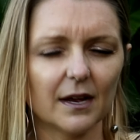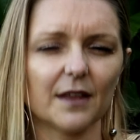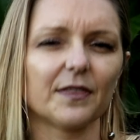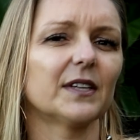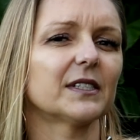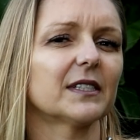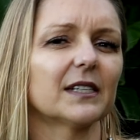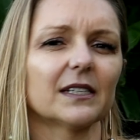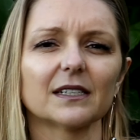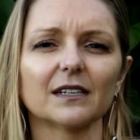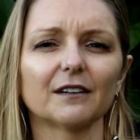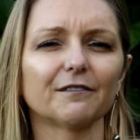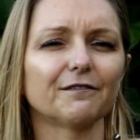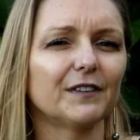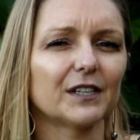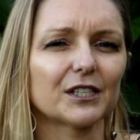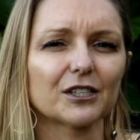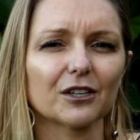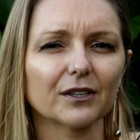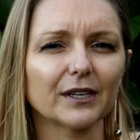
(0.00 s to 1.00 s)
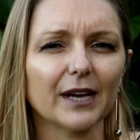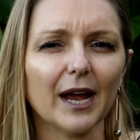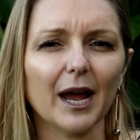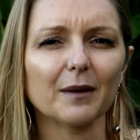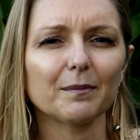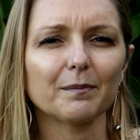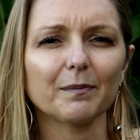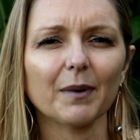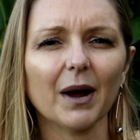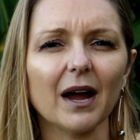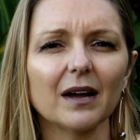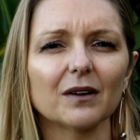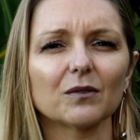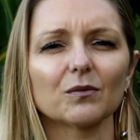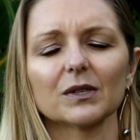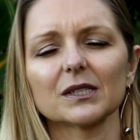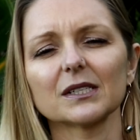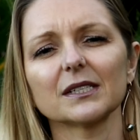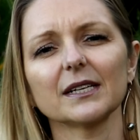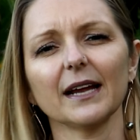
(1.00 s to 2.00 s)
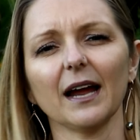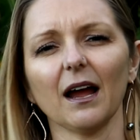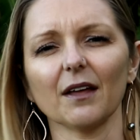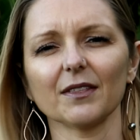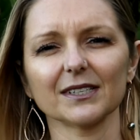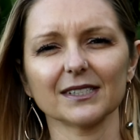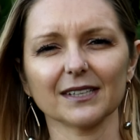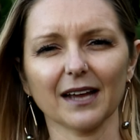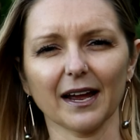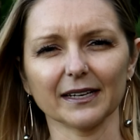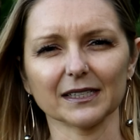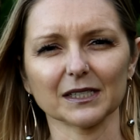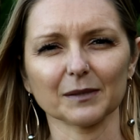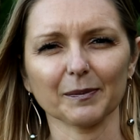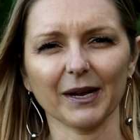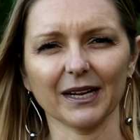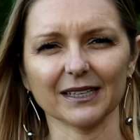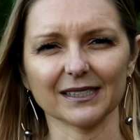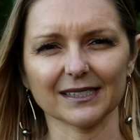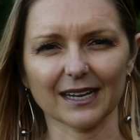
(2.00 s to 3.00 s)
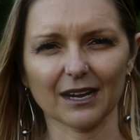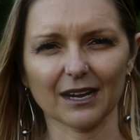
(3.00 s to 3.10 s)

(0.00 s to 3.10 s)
This isn't official yet, but we'll see how the science pans